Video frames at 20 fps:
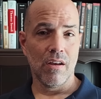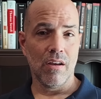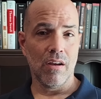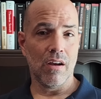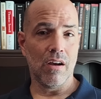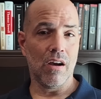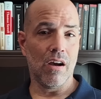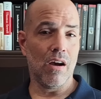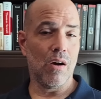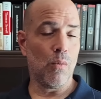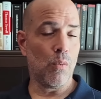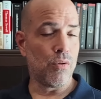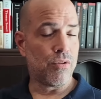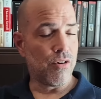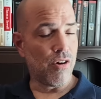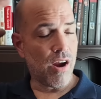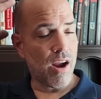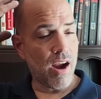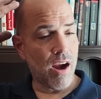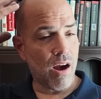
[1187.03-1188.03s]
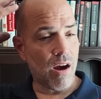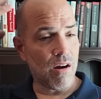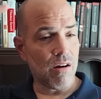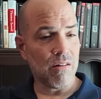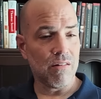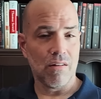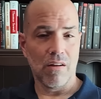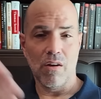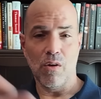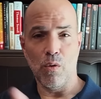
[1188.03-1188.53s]
uh, with your
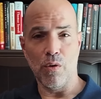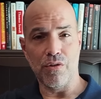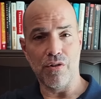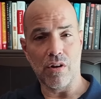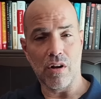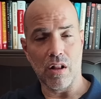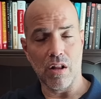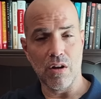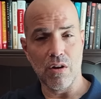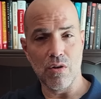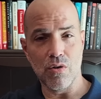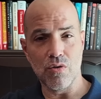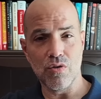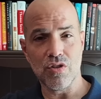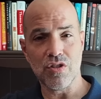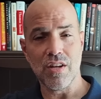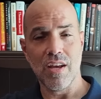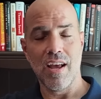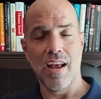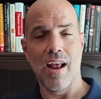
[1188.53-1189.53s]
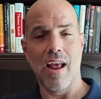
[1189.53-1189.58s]
hair, with your clothes,